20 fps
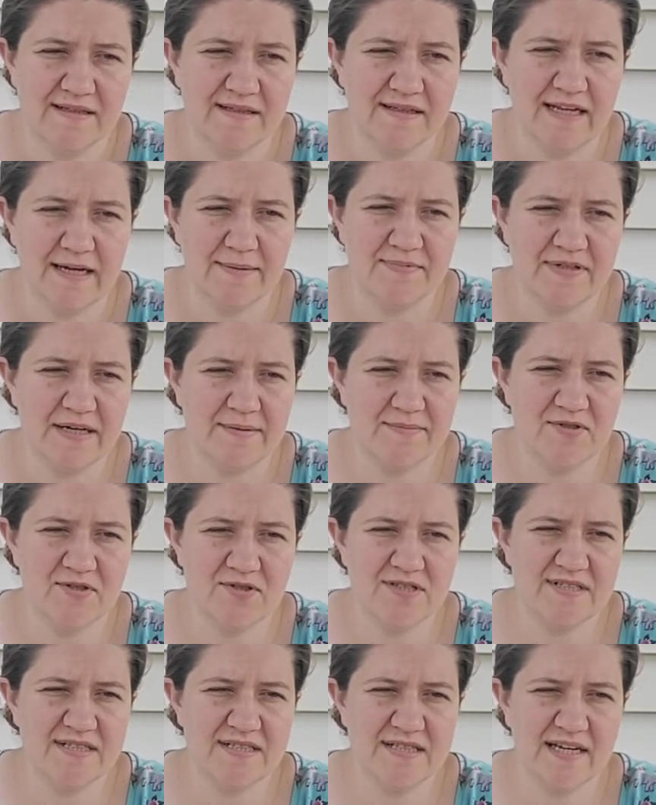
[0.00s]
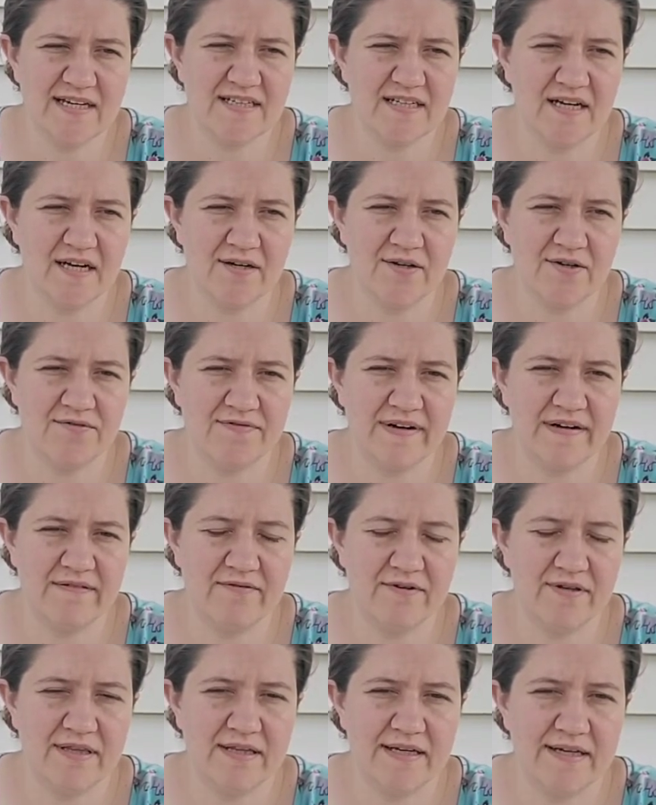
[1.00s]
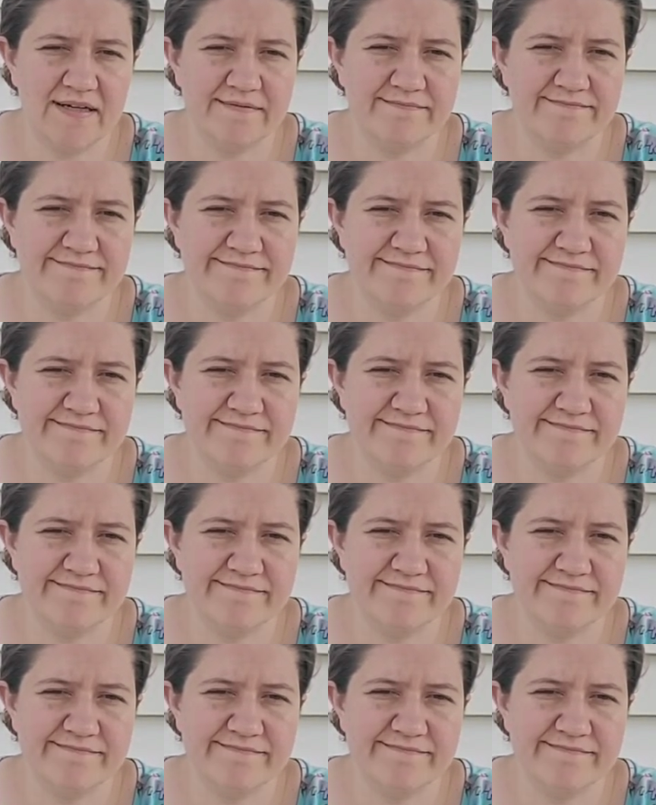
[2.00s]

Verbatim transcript: nap times are just like not her favorite thing,